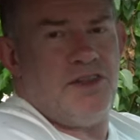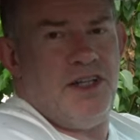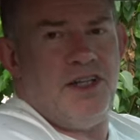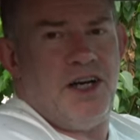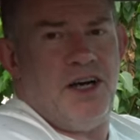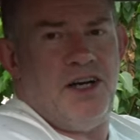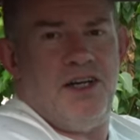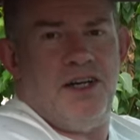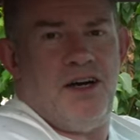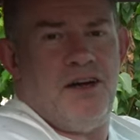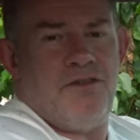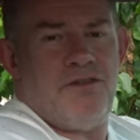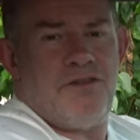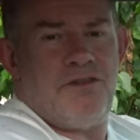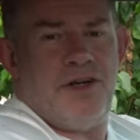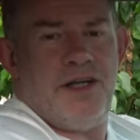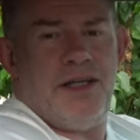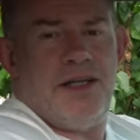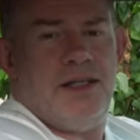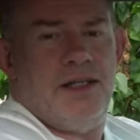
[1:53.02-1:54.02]
the
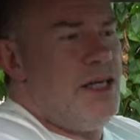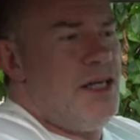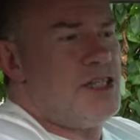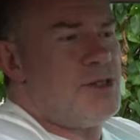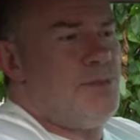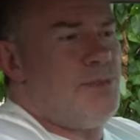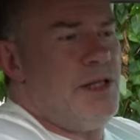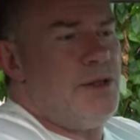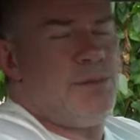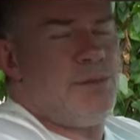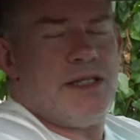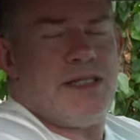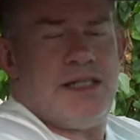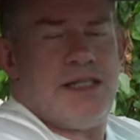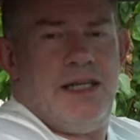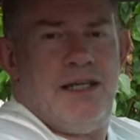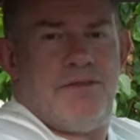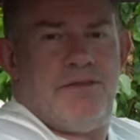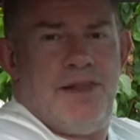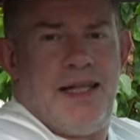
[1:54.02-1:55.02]
993. It's been
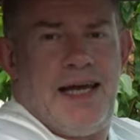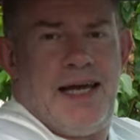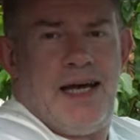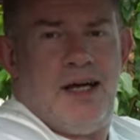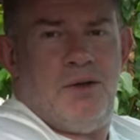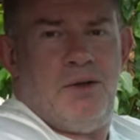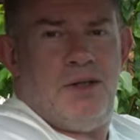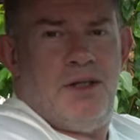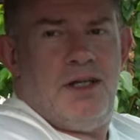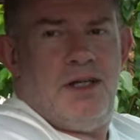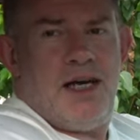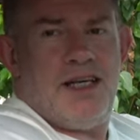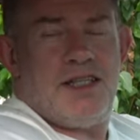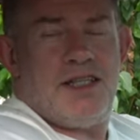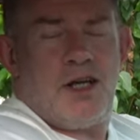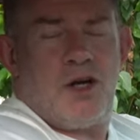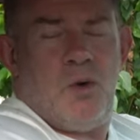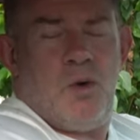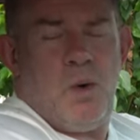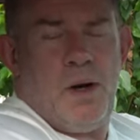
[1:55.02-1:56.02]
perceived now as
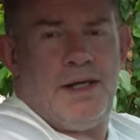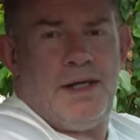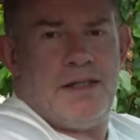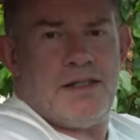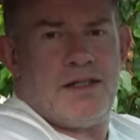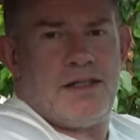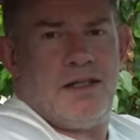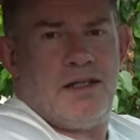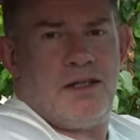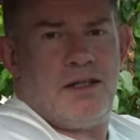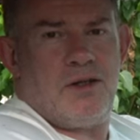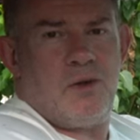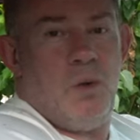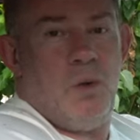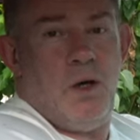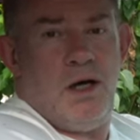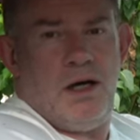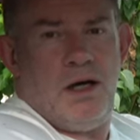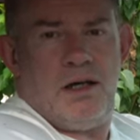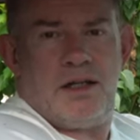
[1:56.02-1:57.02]
a quaint
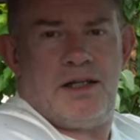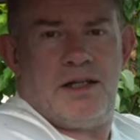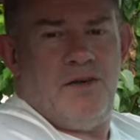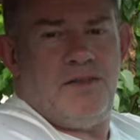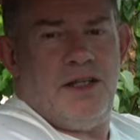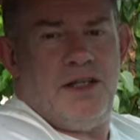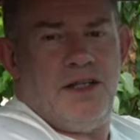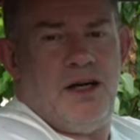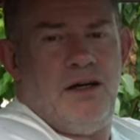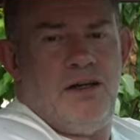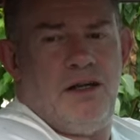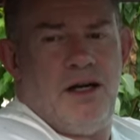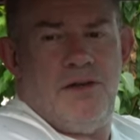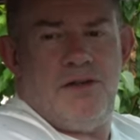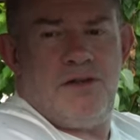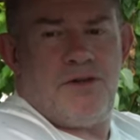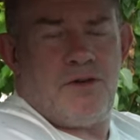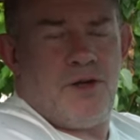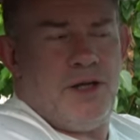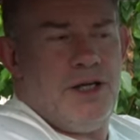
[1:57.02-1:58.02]
quirk of the
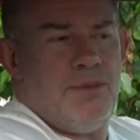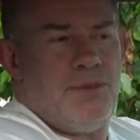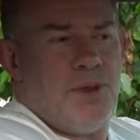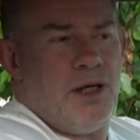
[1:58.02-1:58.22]
993,